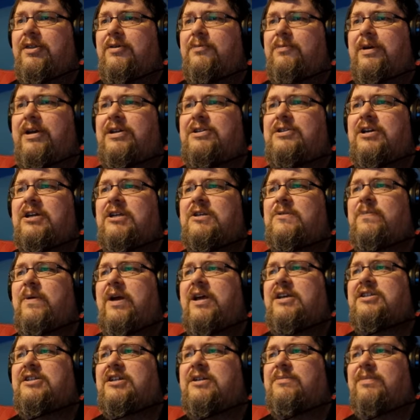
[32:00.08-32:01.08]
the wish
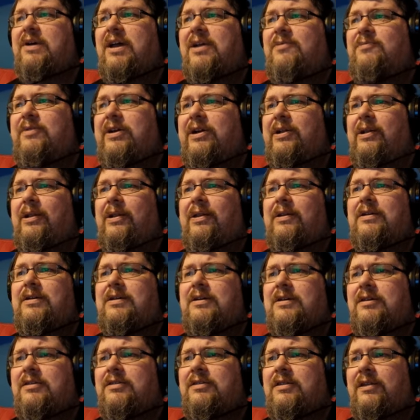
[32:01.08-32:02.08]
expressed in my will,
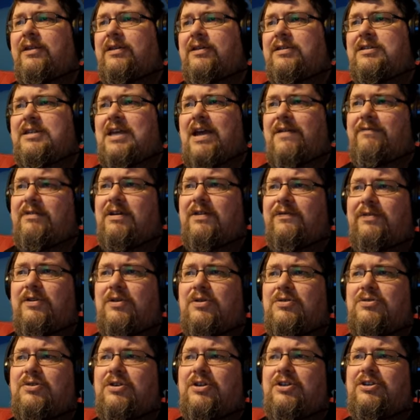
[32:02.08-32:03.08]
that the seven of
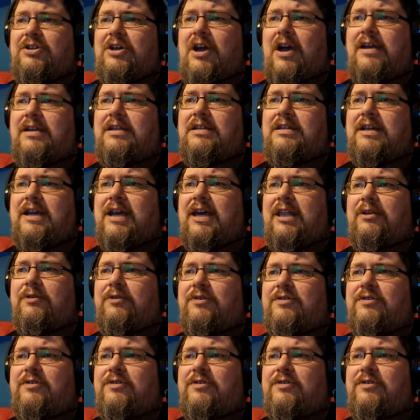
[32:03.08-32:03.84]
you should dine together